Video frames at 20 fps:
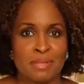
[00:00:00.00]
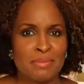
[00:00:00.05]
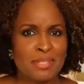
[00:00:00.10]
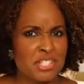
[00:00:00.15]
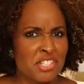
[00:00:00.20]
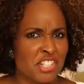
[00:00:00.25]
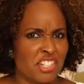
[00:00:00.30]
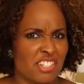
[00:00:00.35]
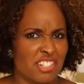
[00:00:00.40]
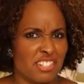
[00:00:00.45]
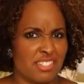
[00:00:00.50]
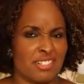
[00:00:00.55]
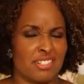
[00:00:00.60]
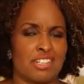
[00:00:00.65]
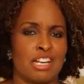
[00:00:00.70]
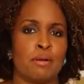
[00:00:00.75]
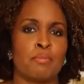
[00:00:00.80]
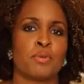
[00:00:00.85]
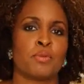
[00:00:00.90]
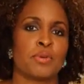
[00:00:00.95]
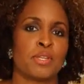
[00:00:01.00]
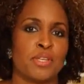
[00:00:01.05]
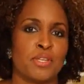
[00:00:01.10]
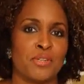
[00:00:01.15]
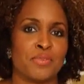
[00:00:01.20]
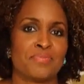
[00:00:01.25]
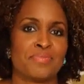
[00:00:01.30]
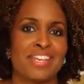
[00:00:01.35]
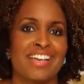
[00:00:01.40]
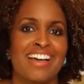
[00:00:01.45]
Let me share just a couple with you.
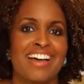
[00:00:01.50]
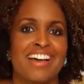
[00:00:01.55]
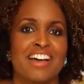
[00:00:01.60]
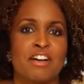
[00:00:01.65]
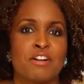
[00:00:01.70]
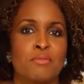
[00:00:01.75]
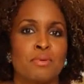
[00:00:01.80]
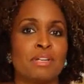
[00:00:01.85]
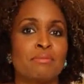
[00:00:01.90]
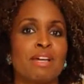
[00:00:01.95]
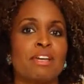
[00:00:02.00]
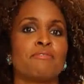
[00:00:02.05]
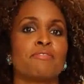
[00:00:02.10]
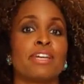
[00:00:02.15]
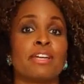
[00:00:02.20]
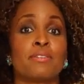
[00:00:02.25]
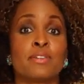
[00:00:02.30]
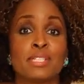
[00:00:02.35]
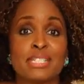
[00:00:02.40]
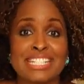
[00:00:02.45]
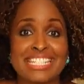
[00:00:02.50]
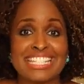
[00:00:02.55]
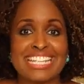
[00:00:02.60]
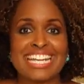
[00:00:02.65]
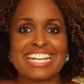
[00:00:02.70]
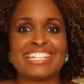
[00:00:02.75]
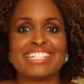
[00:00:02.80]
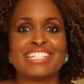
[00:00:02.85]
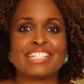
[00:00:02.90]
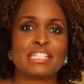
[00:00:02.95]
One of my favorites is
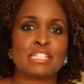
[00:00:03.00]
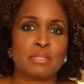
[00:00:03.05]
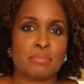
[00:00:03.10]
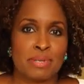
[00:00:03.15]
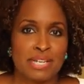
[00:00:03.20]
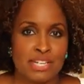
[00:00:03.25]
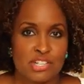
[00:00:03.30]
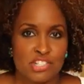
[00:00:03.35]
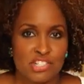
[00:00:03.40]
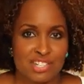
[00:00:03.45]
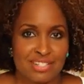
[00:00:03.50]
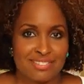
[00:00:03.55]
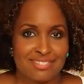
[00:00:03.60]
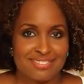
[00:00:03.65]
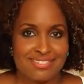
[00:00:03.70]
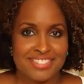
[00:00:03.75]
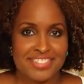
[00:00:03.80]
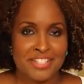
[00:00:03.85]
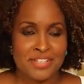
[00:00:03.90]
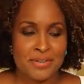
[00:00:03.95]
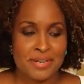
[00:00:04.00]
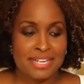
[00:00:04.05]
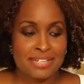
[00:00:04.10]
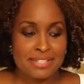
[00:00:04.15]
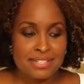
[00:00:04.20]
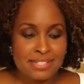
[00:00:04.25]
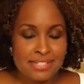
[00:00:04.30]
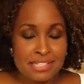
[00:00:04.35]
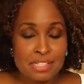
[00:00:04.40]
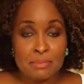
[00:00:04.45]
anticipation. So,
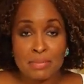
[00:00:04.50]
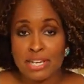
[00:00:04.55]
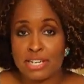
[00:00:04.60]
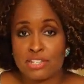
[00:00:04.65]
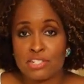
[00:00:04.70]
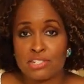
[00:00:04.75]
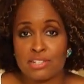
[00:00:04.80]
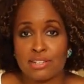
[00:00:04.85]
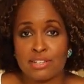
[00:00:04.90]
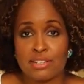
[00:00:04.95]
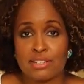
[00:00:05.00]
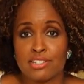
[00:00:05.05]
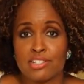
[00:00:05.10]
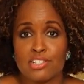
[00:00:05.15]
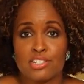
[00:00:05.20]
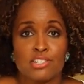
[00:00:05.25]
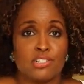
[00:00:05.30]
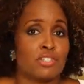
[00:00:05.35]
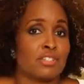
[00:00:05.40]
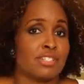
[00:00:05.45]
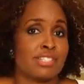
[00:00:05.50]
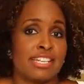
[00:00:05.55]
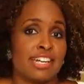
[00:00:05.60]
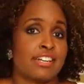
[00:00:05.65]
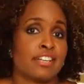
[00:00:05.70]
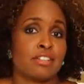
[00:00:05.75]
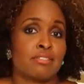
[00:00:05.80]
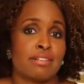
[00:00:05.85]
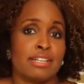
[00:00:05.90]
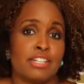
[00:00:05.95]
anticipation is just your
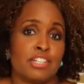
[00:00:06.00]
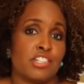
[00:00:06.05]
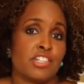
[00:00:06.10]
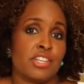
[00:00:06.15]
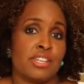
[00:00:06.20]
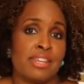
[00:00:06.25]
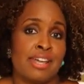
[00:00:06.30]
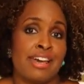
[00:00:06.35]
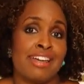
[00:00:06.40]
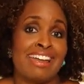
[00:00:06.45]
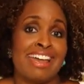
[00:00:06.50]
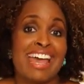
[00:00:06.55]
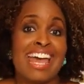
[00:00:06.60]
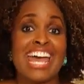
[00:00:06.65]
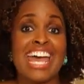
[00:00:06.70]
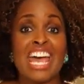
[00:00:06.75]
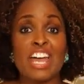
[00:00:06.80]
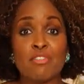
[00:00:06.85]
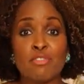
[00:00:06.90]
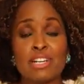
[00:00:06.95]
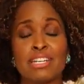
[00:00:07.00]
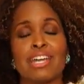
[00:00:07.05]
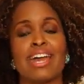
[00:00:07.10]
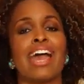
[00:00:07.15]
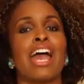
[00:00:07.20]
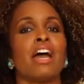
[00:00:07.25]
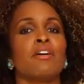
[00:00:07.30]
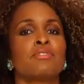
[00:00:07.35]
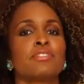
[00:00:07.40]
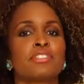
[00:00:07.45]
declaration that Every day I
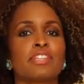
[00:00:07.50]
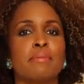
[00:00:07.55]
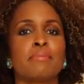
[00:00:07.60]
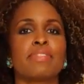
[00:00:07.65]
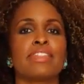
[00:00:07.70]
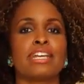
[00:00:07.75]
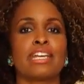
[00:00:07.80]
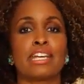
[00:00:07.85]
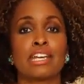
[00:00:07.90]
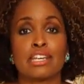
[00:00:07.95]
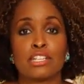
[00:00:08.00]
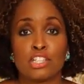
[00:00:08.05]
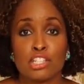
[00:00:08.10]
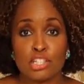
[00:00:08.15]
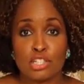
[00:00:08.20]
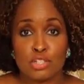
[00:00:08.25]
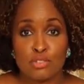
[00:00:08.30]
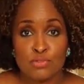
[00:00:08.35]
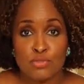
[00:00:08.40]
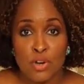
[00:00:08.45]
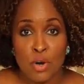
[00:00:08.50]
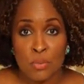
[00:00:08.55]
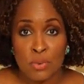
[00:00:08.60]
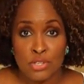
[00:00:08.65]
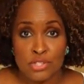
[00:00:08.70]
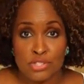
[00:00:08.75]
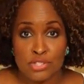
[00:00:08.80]
have something to look forward